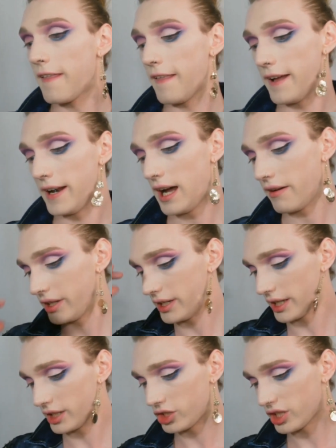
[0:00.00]
and have a
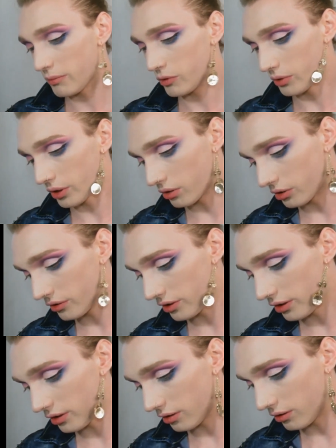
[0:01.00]
nice shape going on
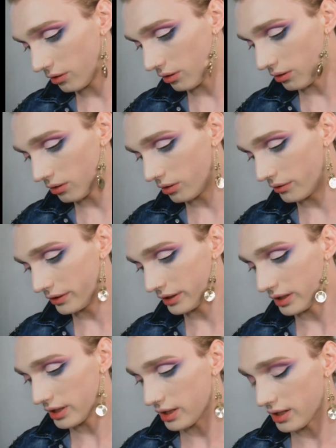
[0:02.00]

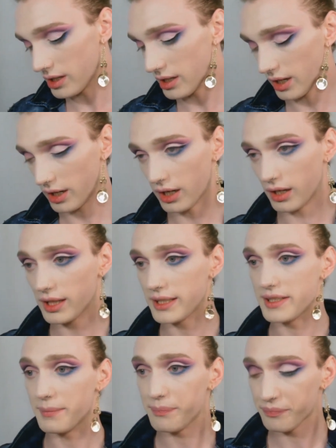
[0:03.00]
the
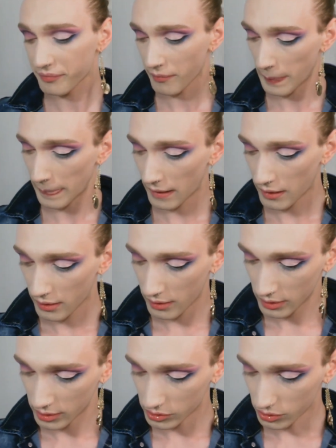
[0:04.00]
lid.
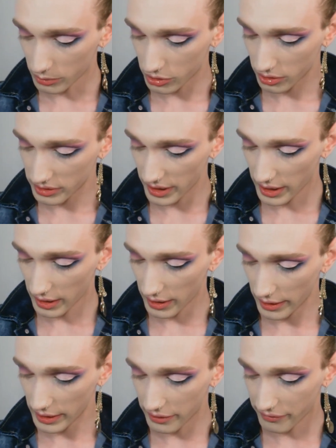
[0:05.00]
So I'm just going to take
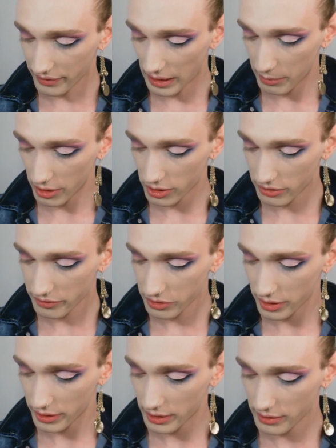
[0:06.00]
a flat brush for
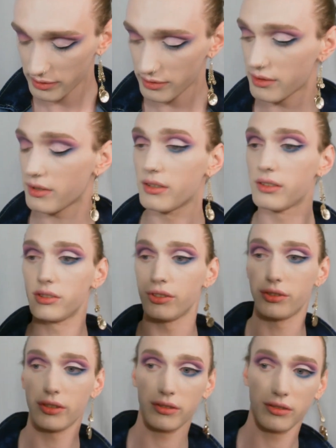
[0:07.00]
doing this, just
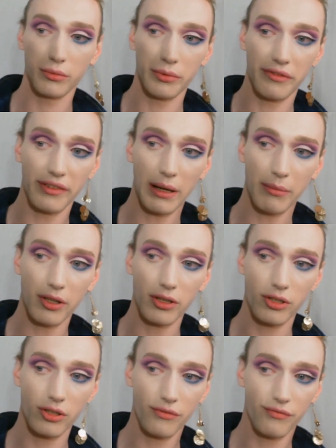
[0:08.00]
a wee flat
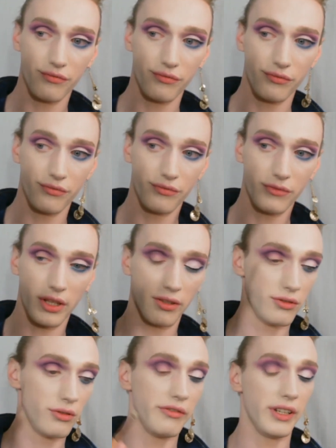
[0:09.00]
brush, nothing
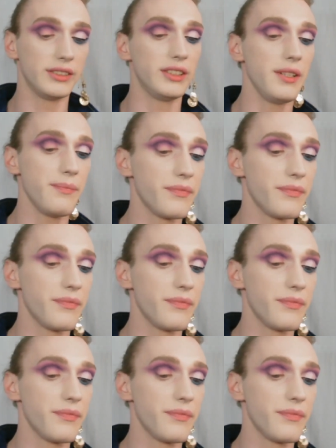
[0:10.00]
too fancy.